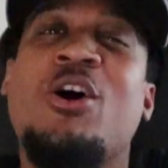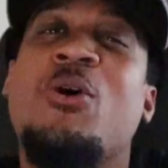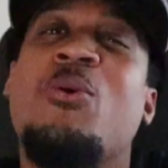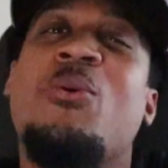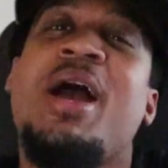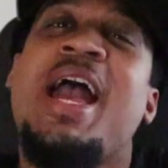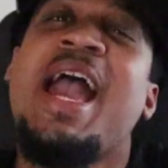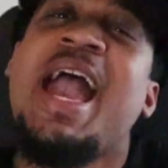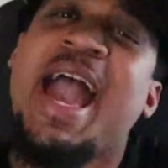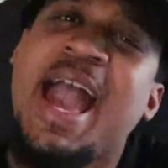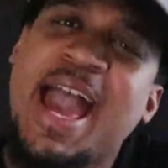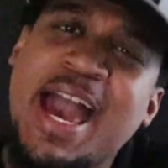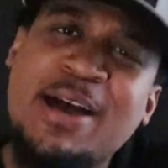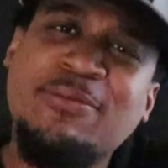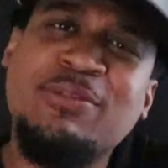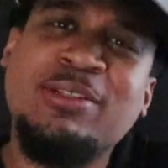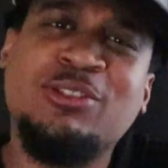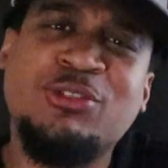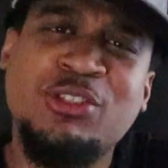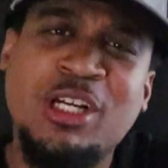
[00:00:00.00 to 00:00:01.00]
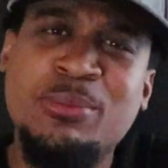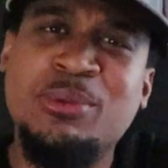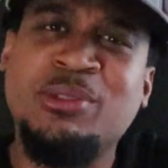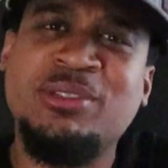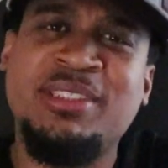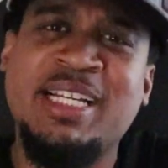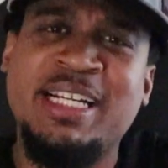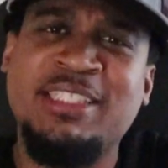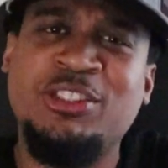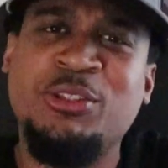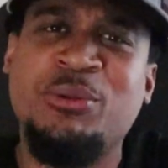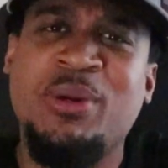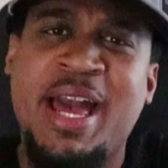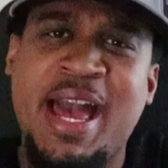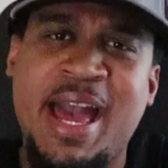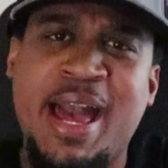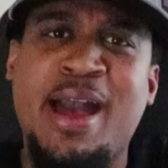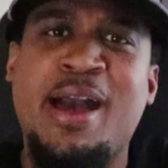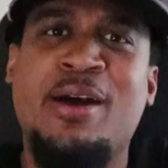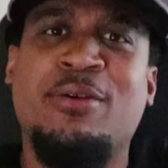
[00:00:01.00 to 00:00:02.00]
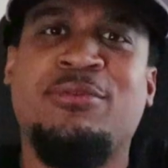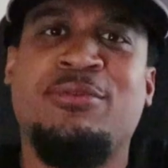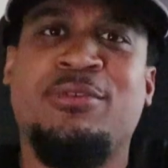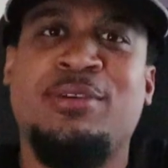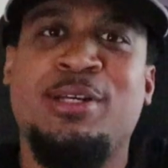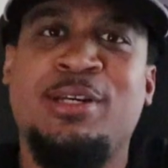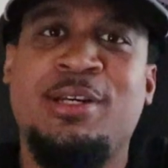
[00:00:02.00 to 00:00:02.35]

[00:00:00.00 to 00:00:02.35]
don't have the troubles that you have.